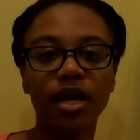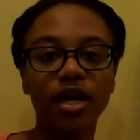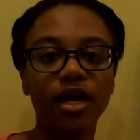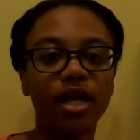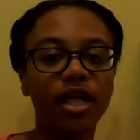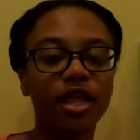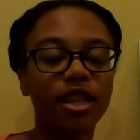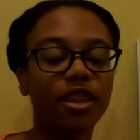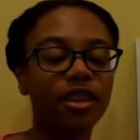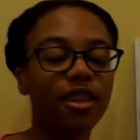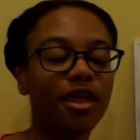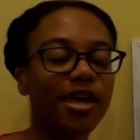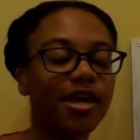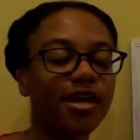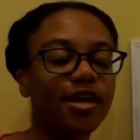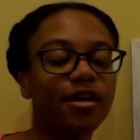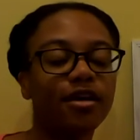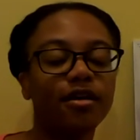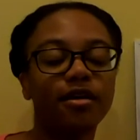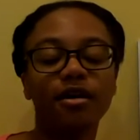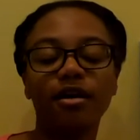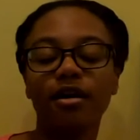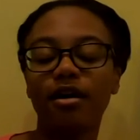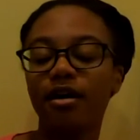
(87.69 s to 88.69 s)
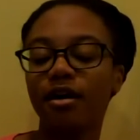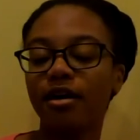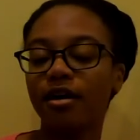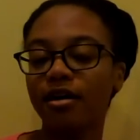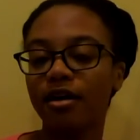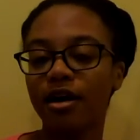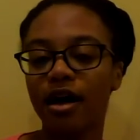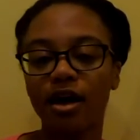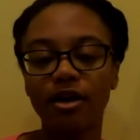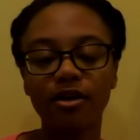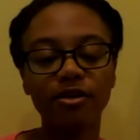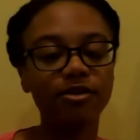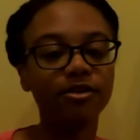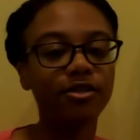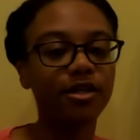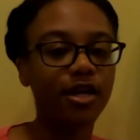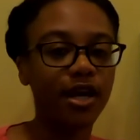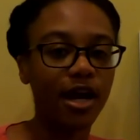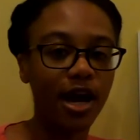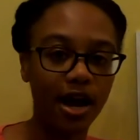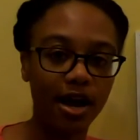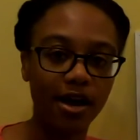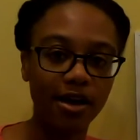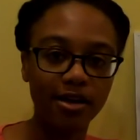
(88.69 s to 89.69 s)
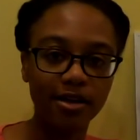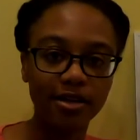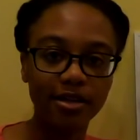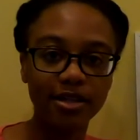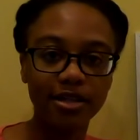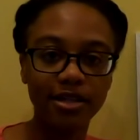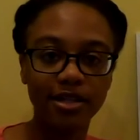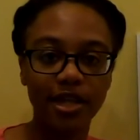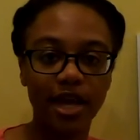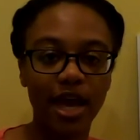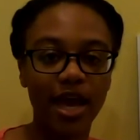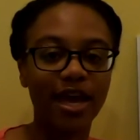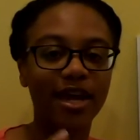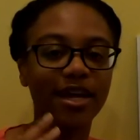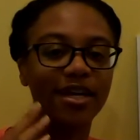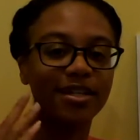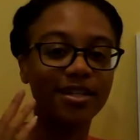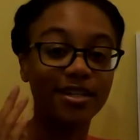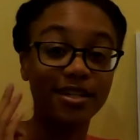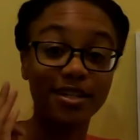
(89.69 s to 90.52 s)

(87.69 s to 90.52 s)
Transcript: Think cuddles and hugs and